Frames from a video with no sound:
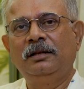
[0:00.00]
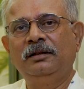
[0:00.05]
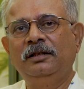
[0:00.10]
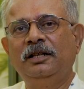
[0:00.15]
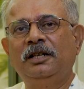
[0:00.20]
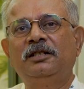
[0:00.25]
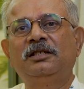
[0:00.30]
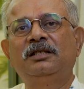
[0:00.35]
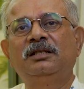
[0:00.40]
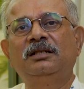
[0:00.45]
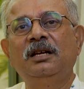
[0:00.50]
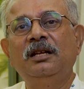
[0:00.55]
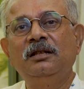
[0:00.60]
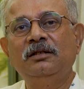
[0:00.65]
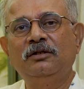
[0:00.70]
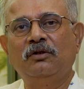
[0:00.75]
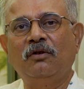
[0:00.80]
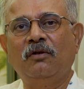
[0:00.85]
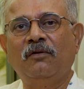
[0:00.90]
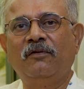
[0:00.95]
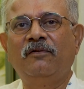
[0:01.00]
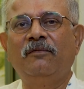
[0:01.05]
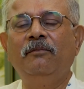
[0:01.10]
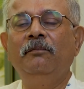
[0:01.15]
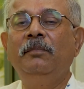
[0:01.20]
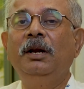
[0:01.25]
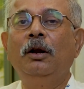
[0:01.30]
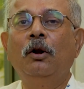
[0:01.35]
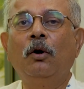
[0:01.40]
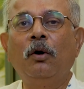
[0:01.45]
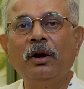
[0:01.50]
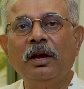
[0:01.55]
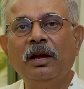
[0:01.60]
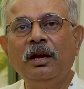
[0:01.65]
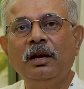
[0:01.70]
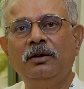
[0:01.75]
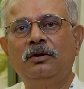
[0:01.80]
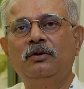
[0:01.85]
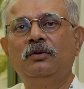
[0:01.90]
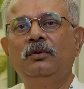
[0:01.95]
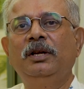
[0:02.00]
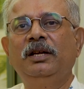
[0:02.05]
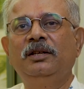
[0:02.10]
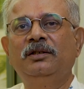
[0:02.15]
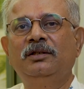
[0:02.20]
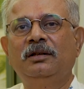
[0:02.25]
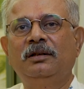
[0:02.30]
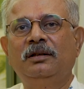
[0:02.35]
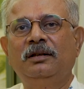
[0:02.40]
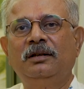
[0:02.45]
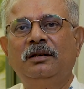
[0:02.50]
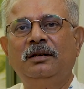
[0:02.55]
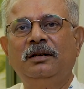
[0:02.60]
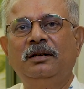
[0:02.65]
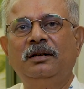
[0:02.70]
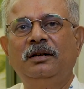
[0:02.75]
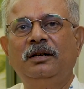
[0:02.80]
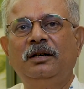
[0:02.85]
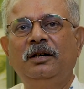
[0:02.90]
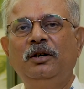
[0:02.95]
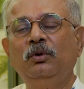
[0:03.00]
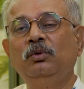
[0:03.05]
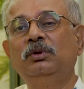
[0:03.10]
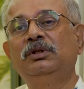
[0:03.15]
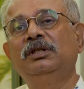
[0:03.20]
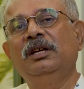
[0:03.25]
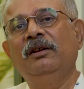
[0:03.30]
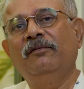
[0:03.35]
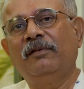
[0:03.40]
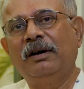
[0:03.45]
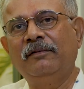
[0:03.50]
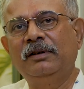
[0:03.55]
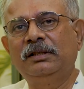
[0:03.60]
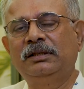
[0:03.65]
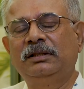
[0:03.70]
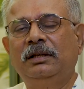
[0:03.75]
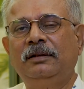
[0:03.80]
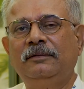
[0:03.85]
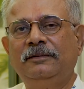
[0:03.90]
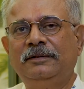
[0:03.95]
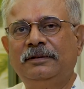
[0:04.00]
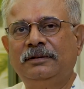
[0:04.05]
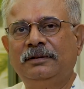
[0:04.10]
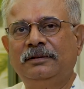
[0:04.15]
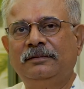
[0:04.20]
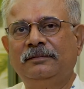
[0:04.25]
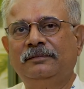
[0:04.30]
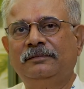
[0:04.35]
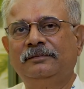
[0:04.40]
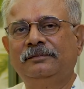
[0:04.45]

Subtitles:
that sense of belonging to nature to save ourselves.